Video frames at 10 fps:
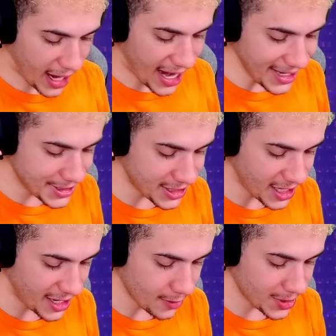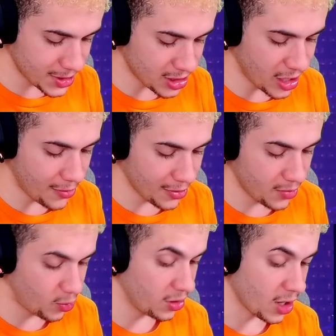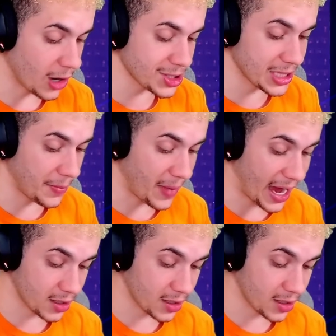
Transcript: I say that we start out with a royal ghost in the back.